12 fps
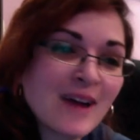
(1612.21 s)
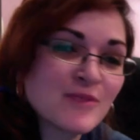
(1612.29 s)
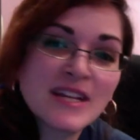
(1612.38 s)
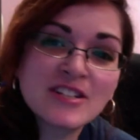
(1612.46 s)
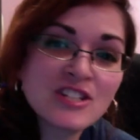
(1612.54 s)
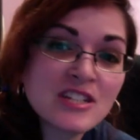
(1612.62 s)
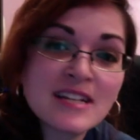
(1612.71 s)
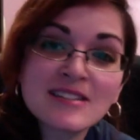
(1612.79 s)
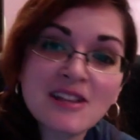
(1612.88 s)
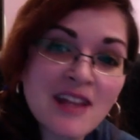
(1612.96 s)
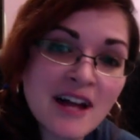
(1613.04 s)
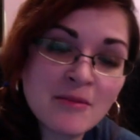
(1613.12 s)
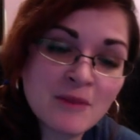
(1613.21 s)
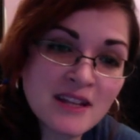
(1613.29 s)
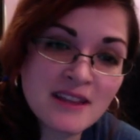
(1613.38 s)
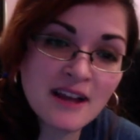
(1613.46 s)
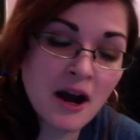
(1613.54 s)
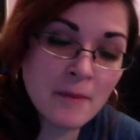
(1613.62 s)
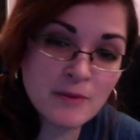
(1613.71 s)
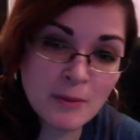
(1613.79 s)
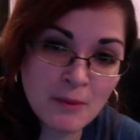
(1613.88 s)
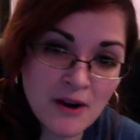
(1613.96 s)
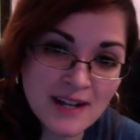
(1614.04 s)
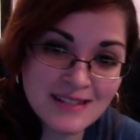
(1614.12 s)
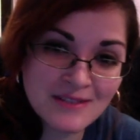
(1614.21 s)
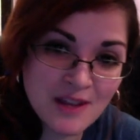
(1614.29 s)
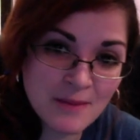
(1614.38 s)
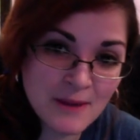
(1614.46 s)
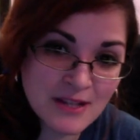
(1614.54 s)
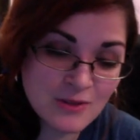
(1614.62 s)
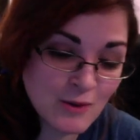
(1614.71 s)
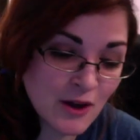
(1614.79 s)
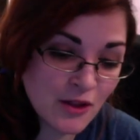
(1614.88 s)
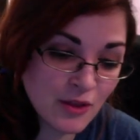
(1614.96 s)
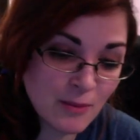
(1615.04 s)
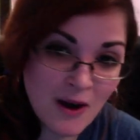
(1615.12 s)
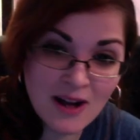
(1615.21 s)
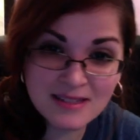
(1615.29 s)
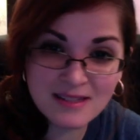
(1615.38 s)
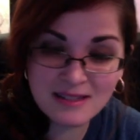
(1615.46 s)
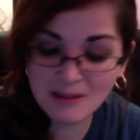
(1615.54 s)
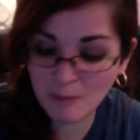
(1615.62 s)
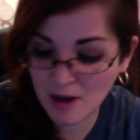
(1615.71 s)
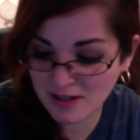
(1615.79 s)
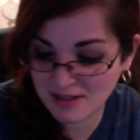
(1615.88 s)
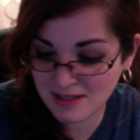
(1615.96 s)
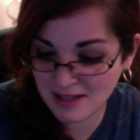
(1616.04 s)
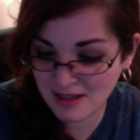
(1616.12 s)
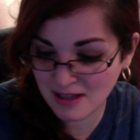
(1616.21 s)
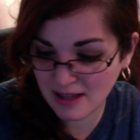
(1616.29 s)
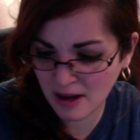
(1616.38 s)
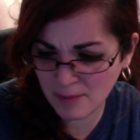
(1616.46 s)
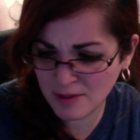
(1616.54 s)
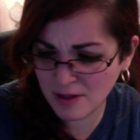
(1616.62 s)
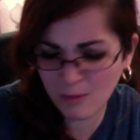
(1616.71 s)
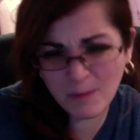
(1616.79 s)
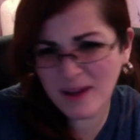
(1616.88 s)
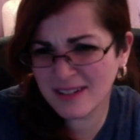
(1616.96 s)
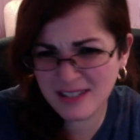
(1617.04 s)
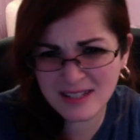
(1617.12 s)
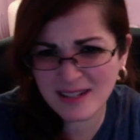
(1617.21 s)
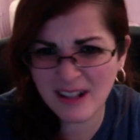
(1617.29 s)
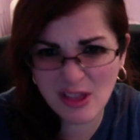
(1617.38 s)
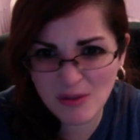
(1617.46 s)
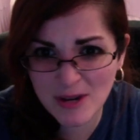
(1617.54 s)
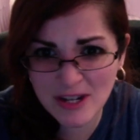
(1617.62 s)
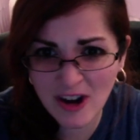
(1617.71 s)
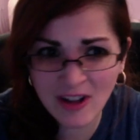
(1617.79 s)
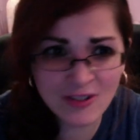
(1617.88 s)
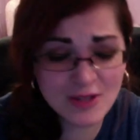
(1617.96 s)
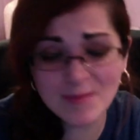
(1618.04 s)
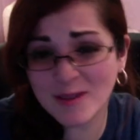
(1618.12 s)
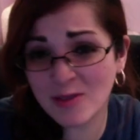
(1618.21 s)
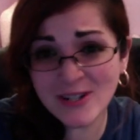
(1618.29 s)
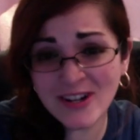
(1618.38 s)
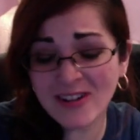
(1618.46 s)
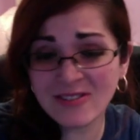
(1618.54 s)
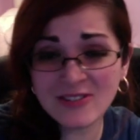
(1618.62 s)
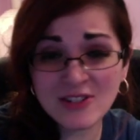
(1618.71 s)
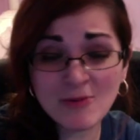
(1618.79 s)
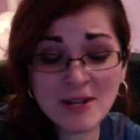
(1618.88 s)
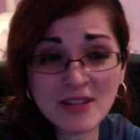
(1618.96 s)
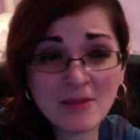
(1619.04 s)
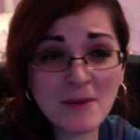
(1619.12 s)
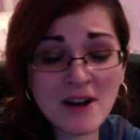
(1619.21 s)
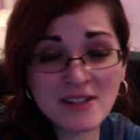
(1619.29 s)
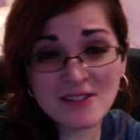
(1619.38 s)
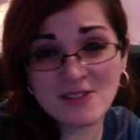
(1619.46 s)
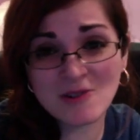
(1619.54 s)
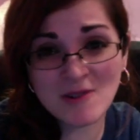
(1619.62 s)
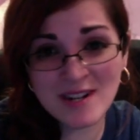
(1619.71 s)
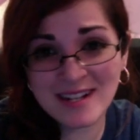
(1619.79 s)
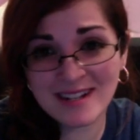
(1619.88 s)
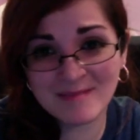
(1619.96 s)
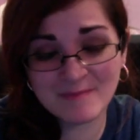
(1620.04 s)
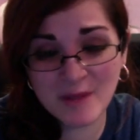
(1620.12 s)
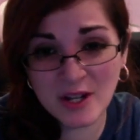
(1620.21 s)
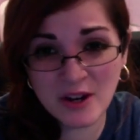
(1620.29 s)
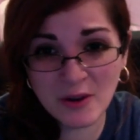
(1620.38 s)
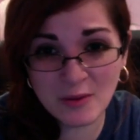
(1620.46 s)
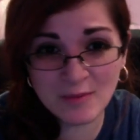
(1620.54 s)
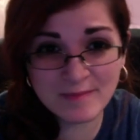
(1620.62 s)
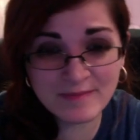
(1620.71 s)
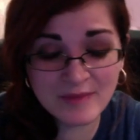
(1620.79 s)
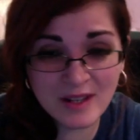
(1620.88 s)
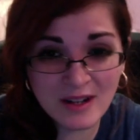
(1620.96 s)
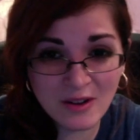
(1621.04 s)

it's, it's a lot of money. They upped the price of them as well. The boxes, the boxes, I think they upped it by just like $3, but $3 when the box is already, you know, you know,